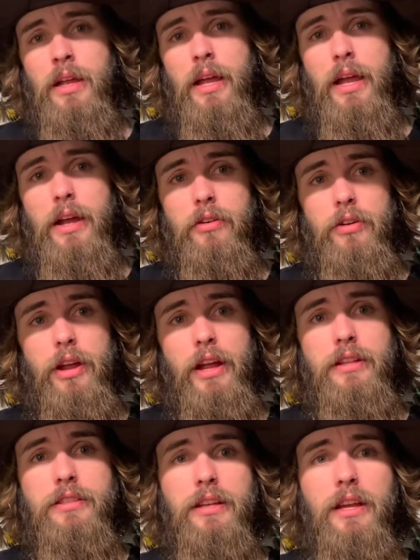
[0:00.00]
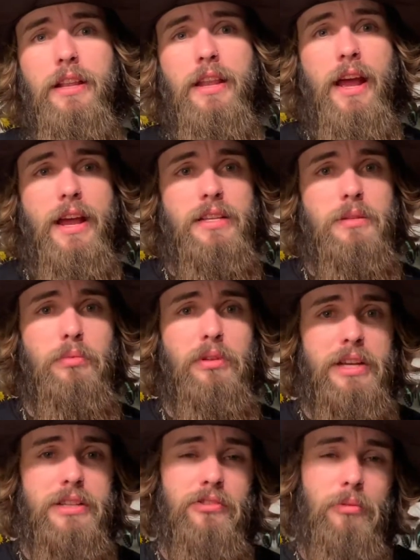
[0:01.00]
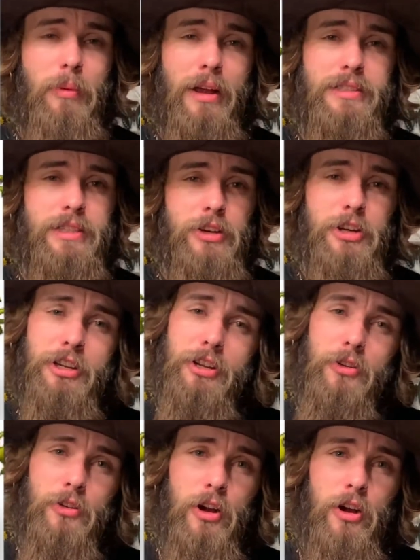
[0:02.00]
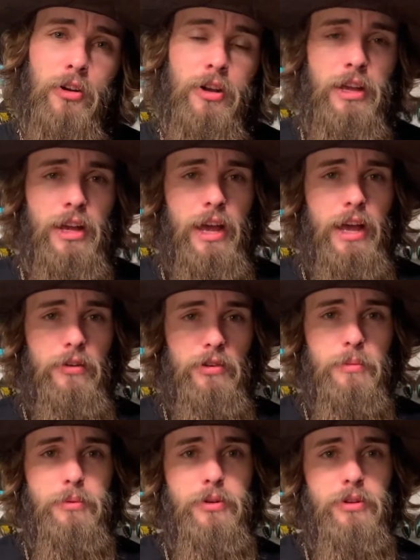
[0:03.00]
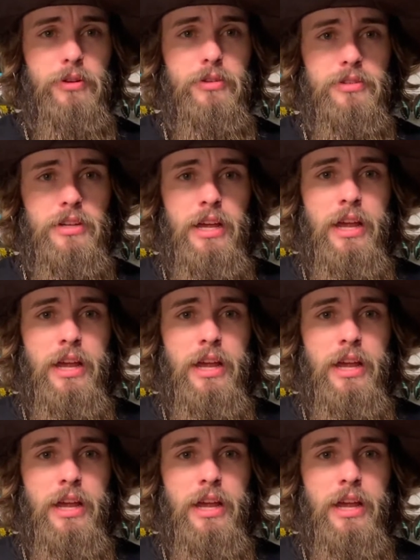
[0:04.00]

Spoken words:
it creates a nice place for bacteria to grow and reproduce.